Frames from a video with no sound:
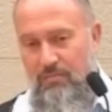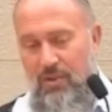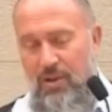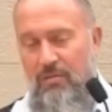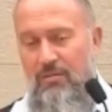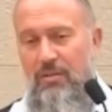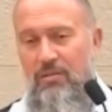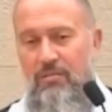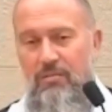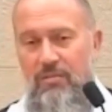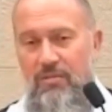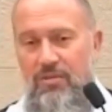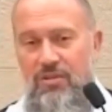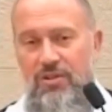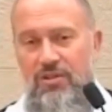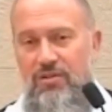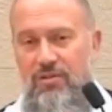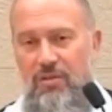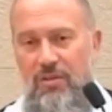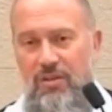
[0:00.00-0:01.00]
Bomb them,
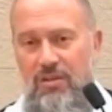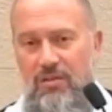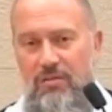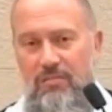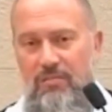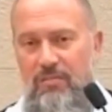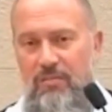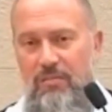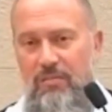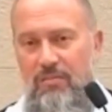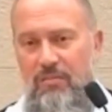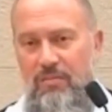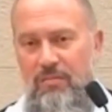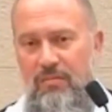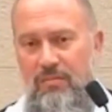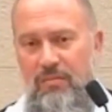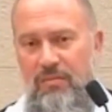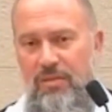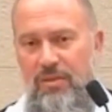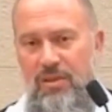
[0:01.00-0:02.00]
destroy them
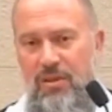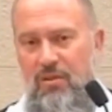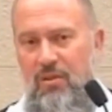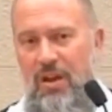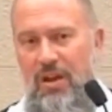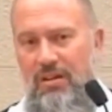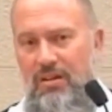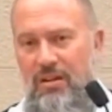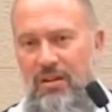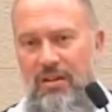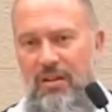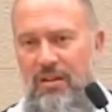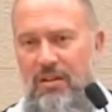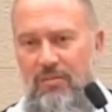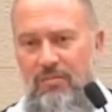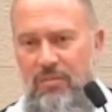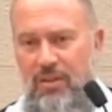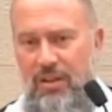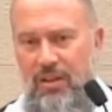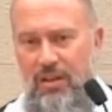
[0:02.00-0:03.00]
so utterly
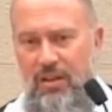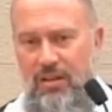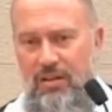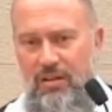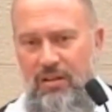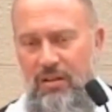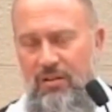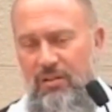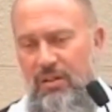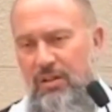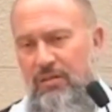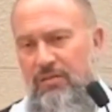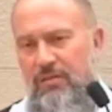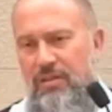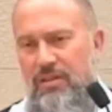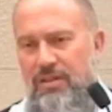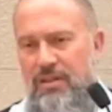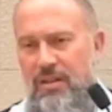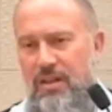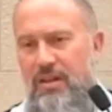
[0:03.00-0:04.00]
and completely that they'll
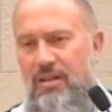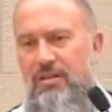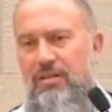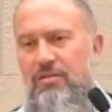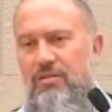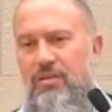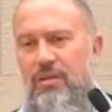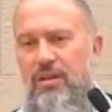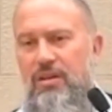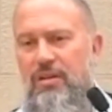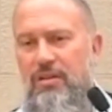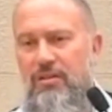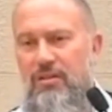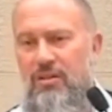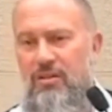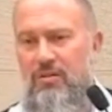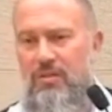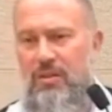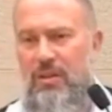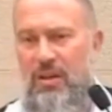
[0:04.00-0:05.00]
never dare to do anything
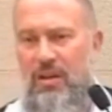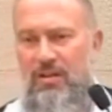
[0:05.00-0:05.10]
to you